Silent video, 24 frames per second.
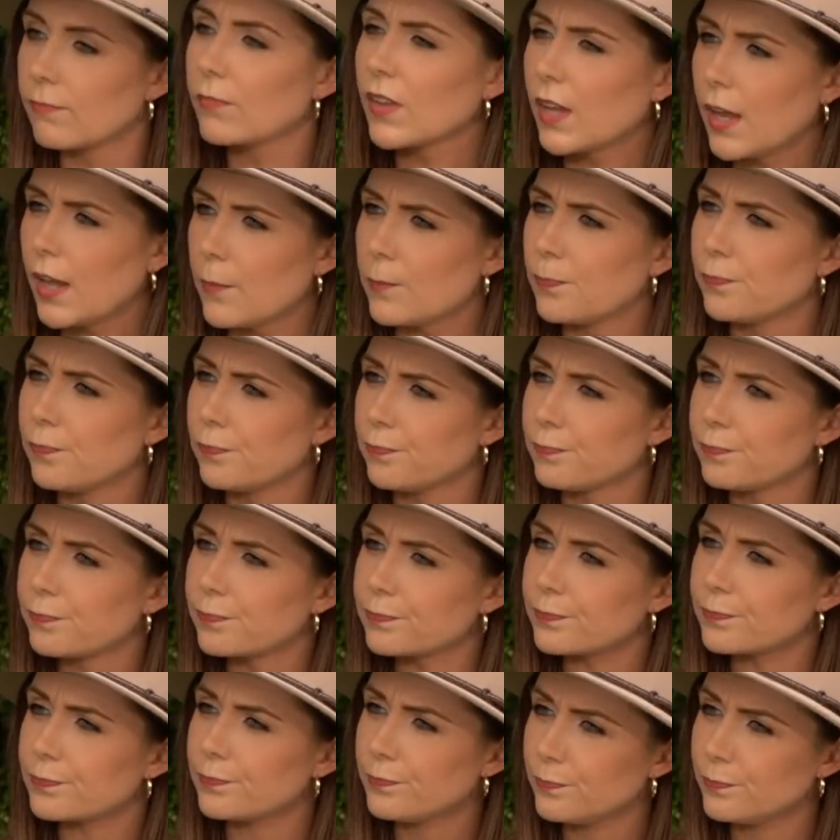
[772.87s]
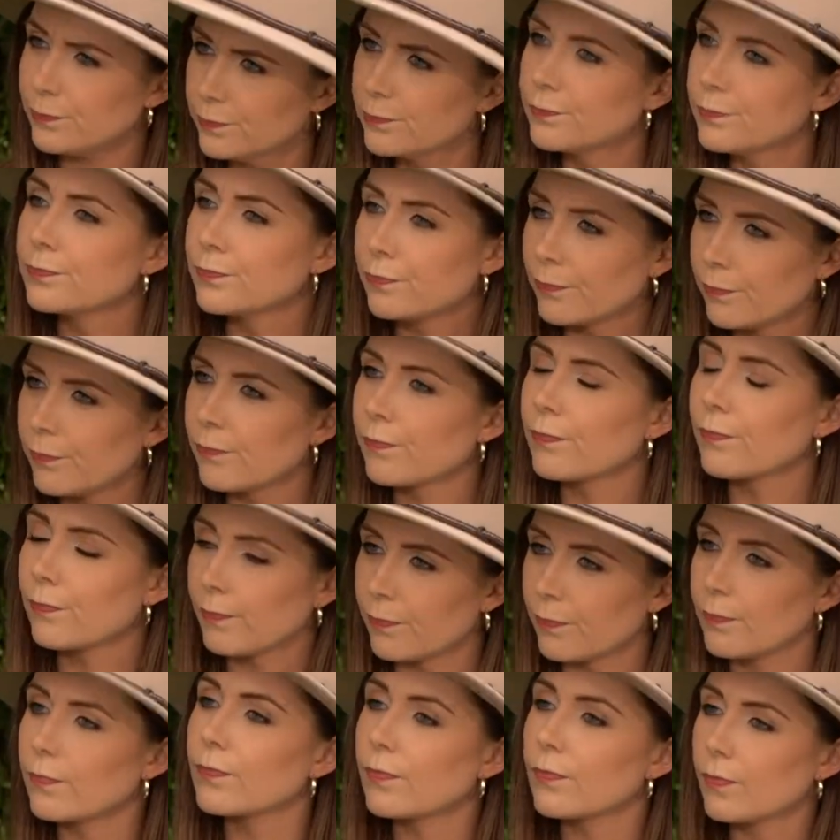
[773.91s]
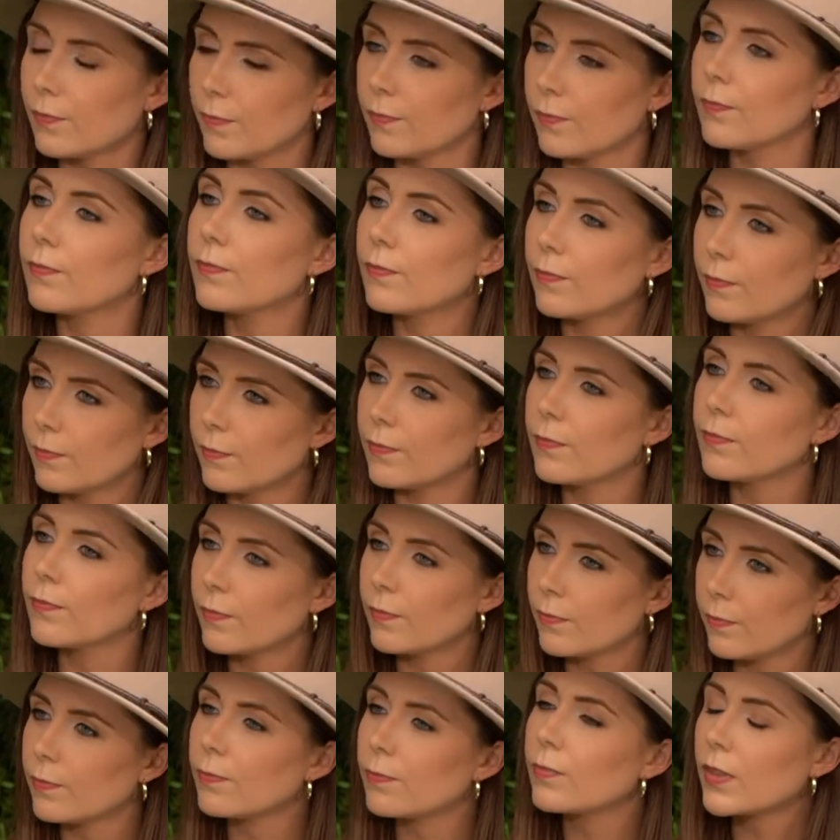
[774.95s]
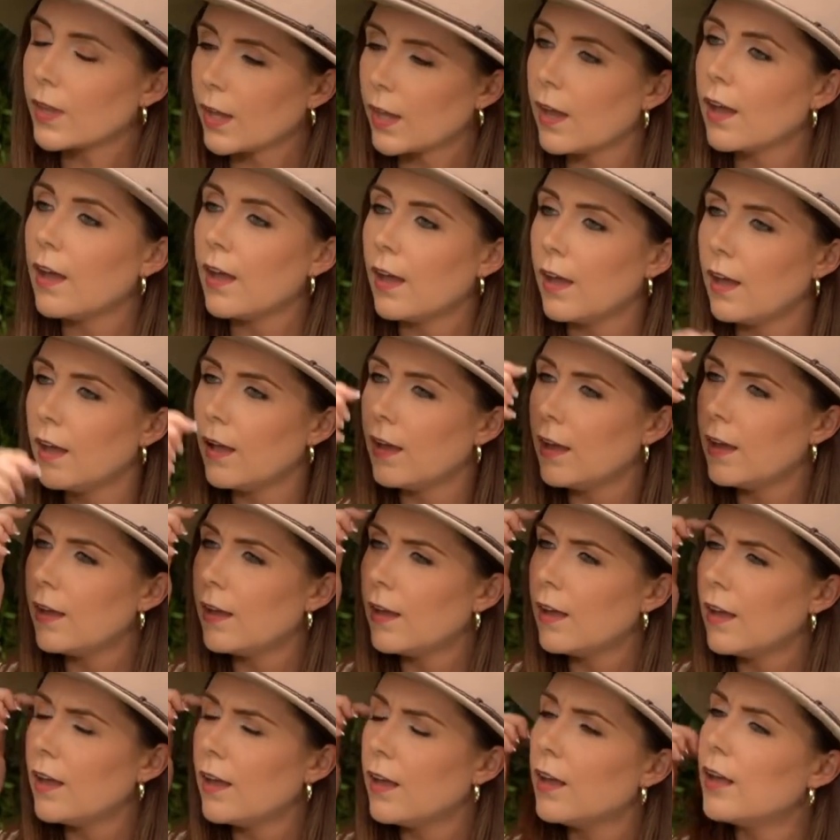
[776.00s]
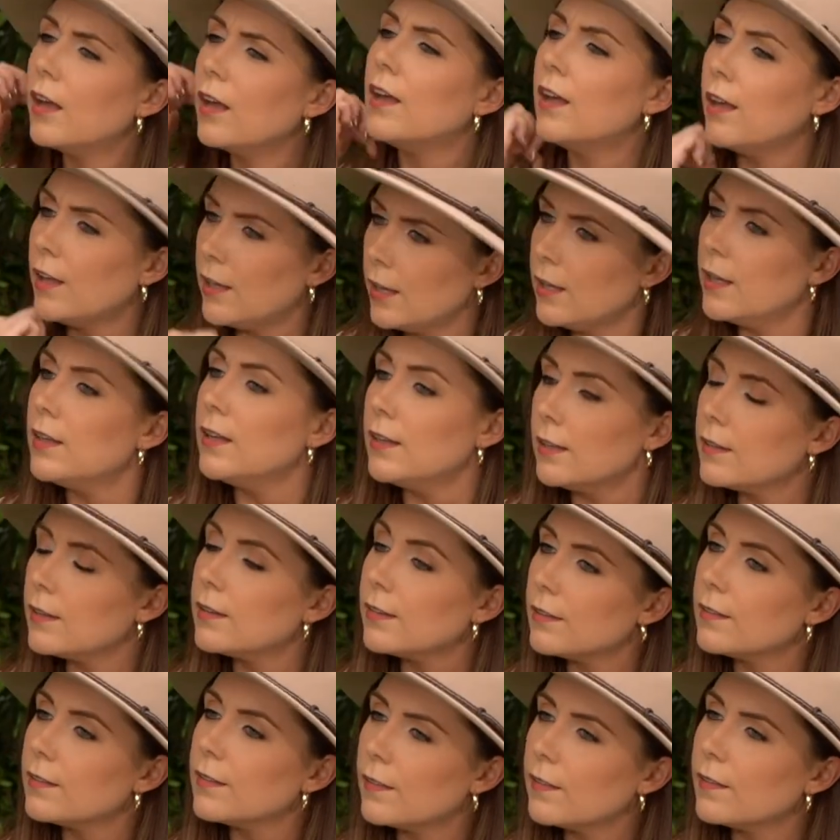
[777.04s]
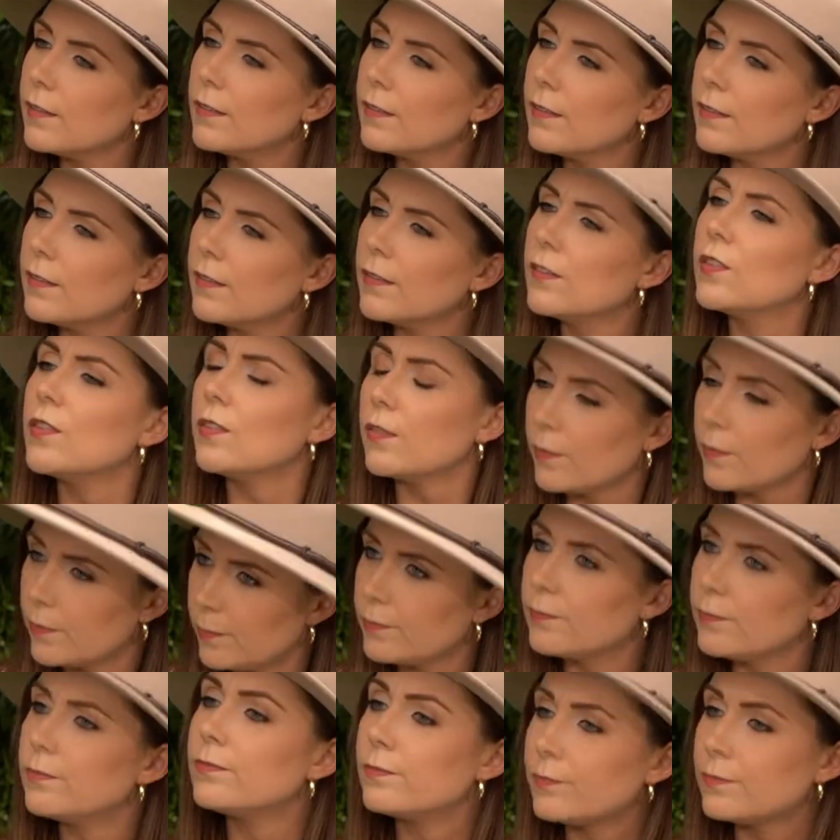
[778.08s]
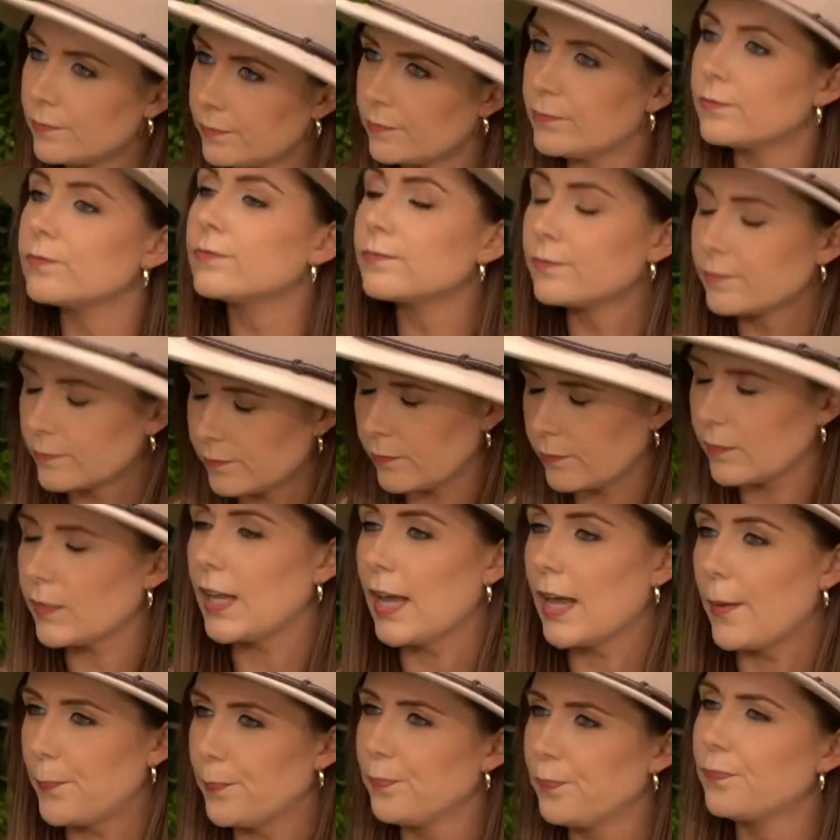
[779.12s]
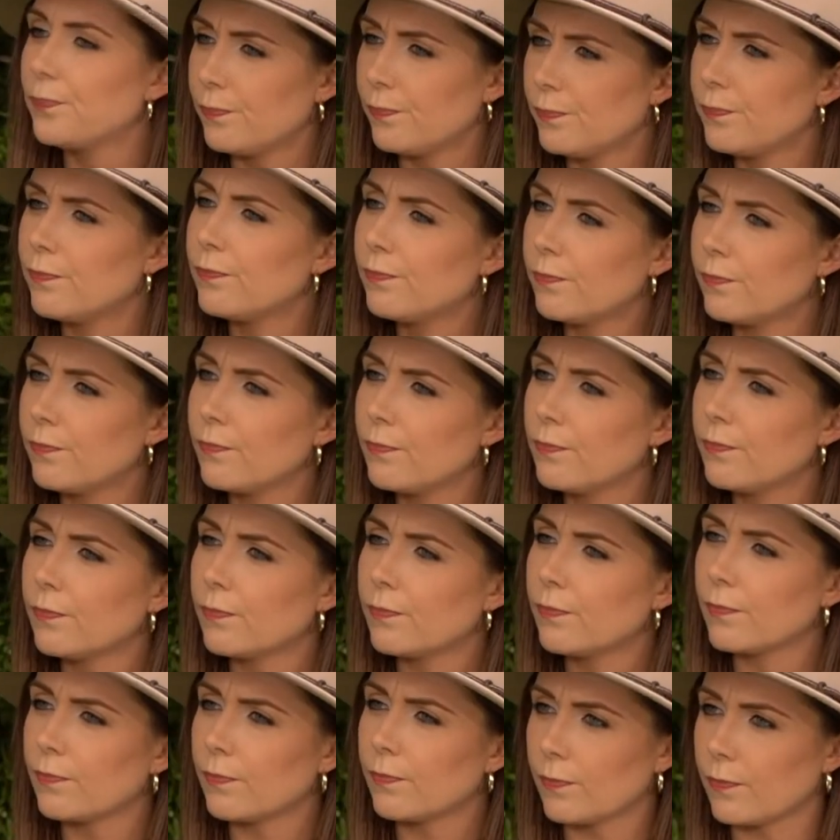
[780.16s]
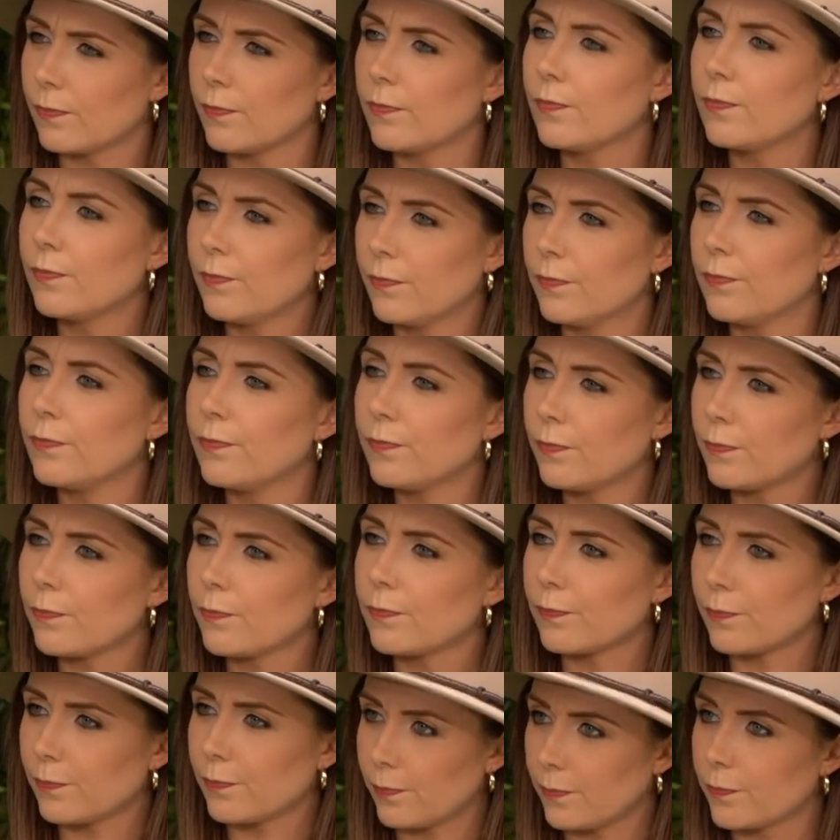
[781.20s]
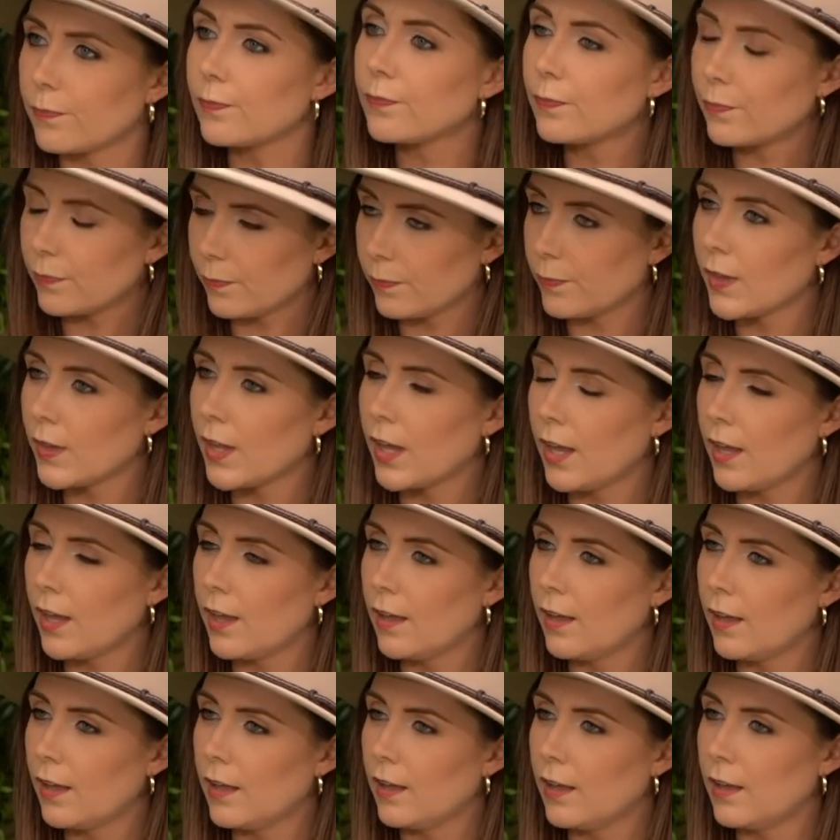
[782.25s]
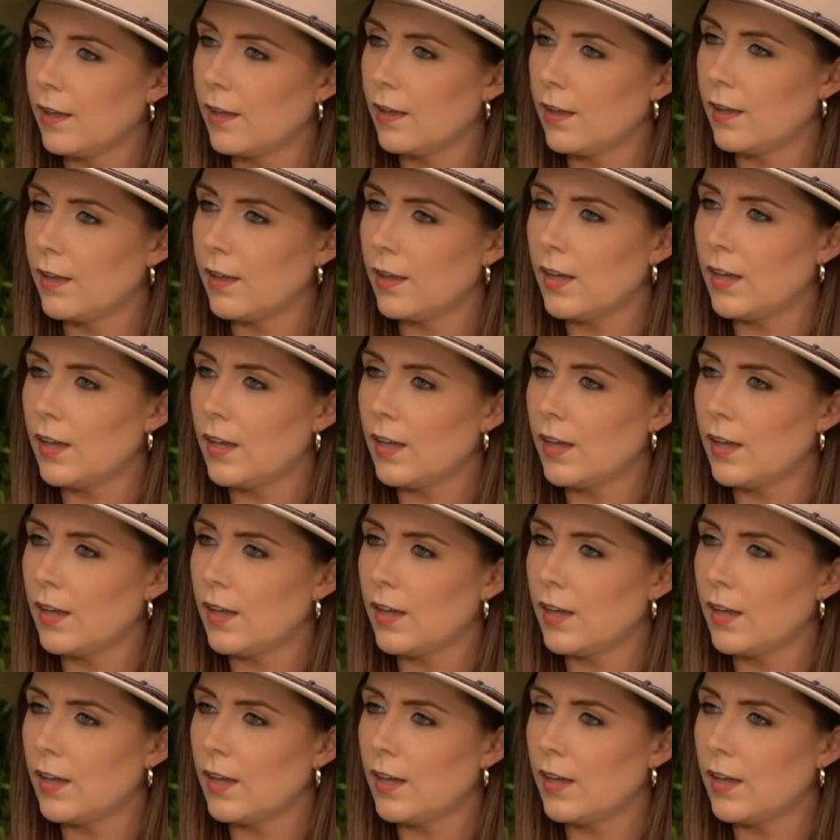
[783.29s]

So yep. obviously magistrates are looking at that. They're taking that into consideration, particularly for people who are of a really young age. We're talking the 14, 15 year olds. Yep. So what more can be asked of them? Are they just not being tough enough?